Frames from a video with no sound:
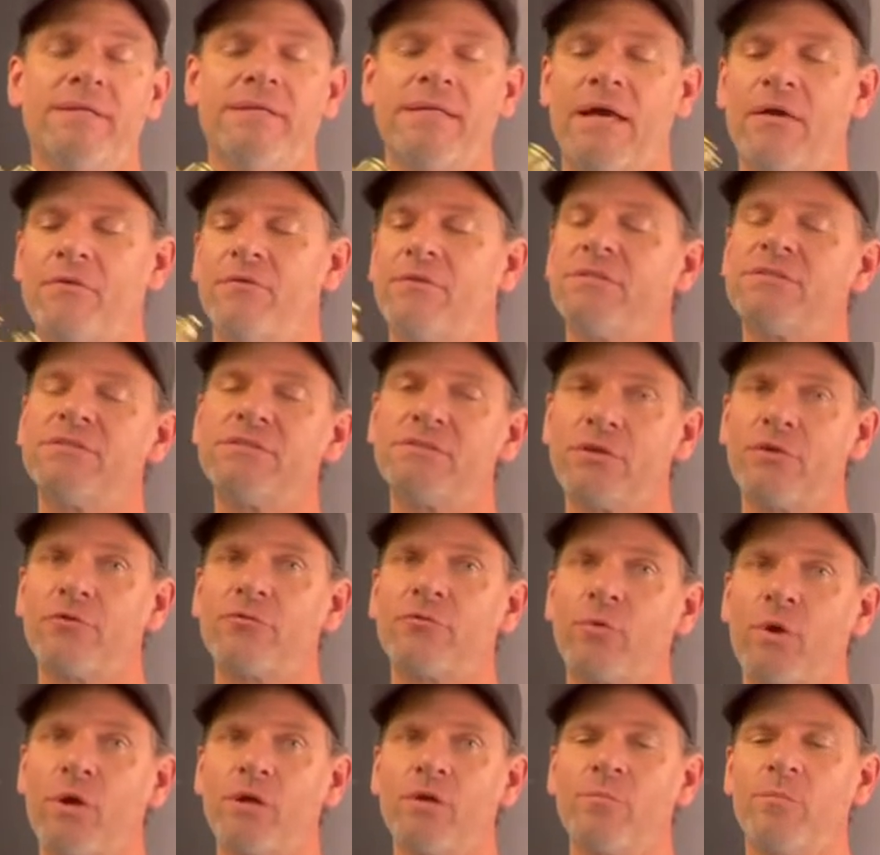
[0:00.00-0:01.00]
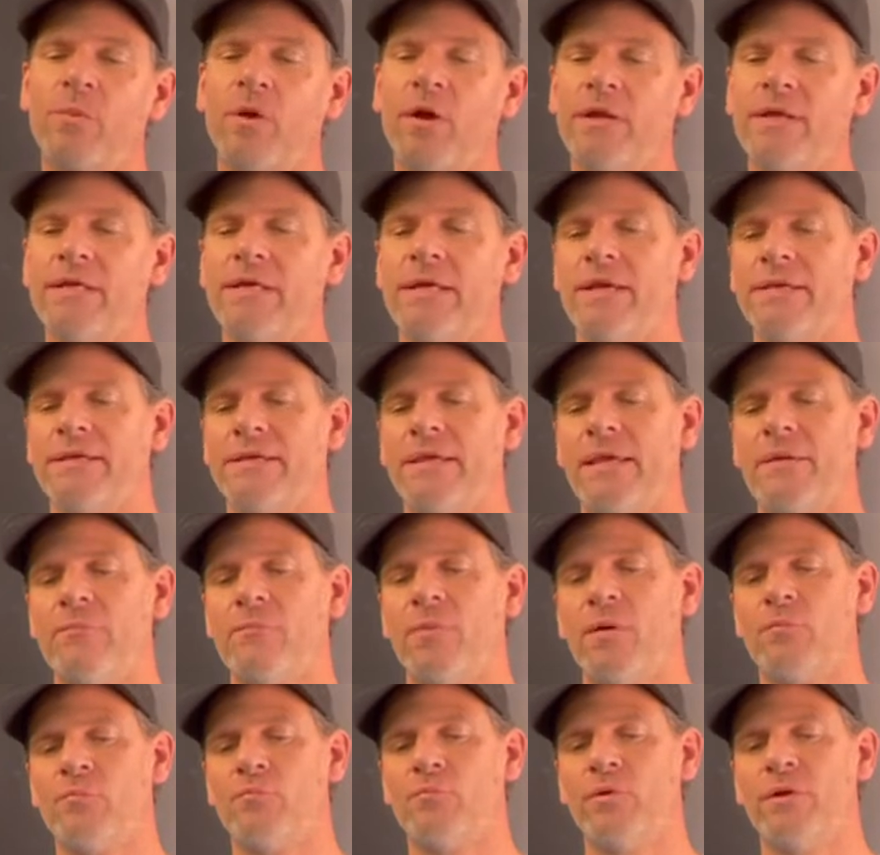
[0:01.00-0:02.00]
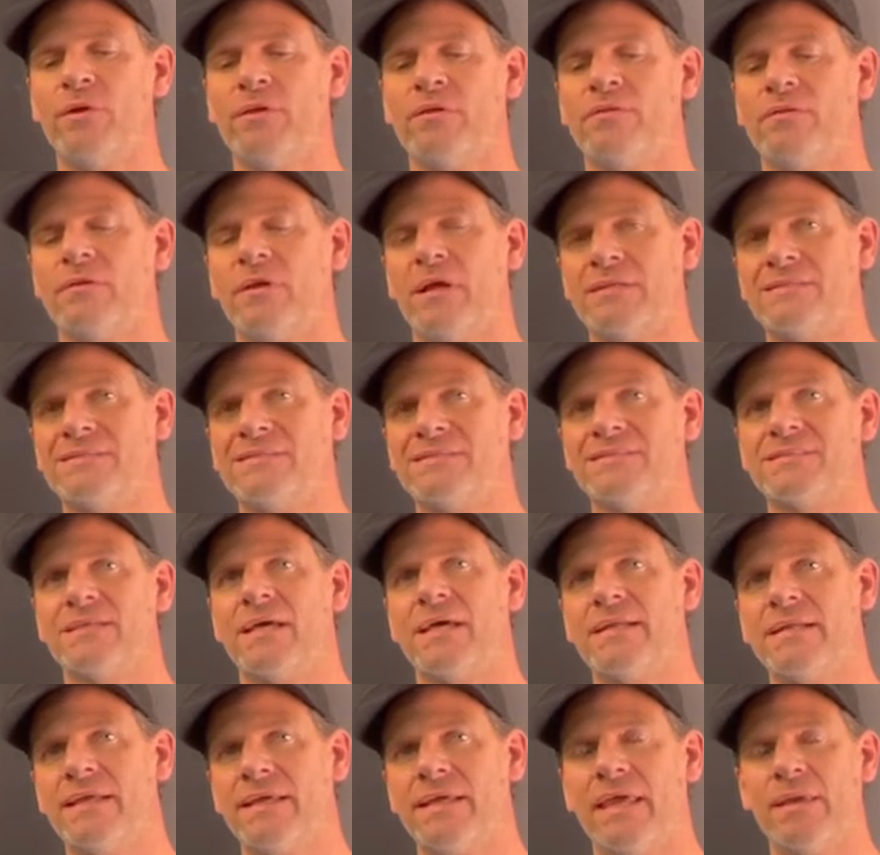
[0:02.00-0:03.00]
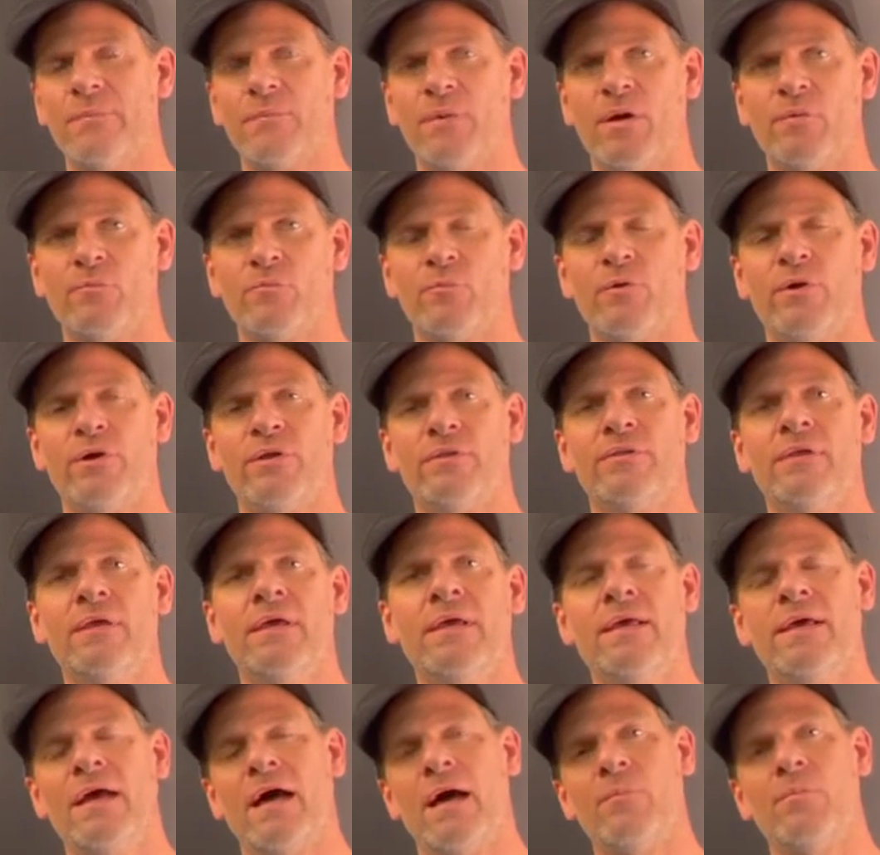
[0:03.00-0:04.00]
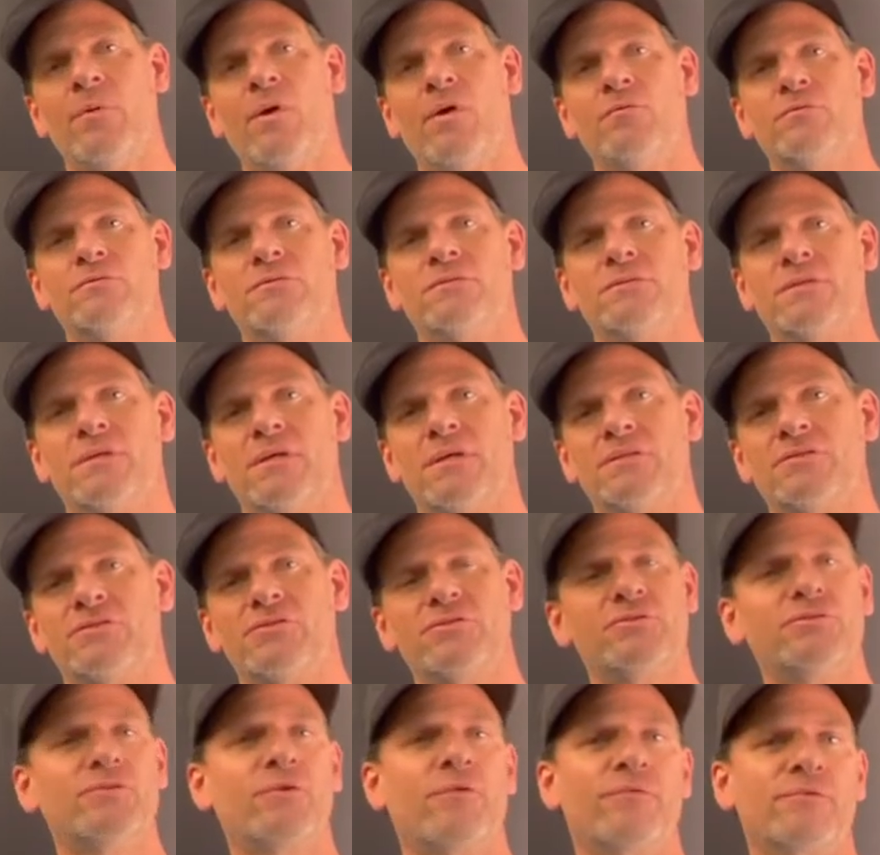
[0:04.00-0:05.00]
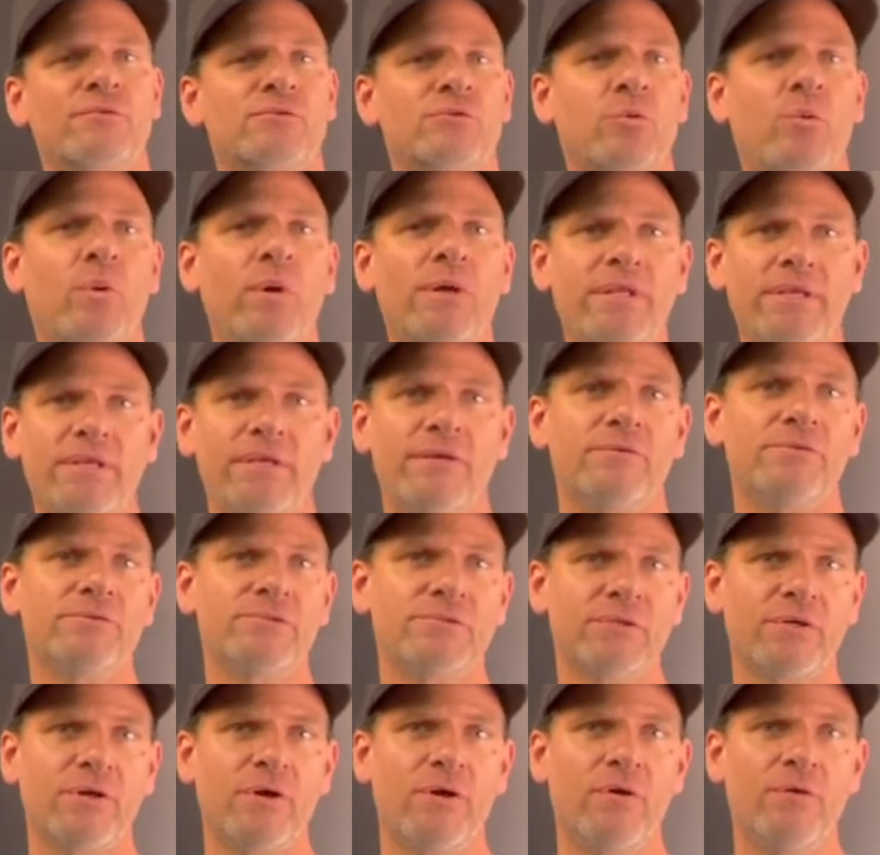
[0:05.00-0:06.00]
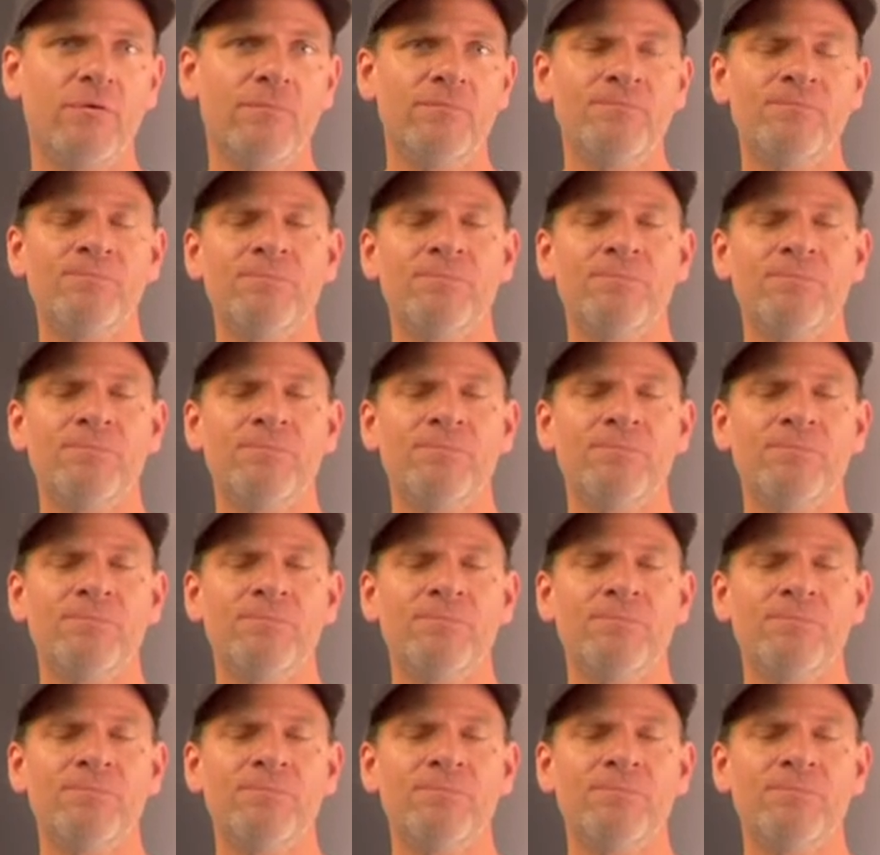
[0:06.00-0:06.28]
Now this is a throttle body I came up with, a design I came up with about just over 20 years ago.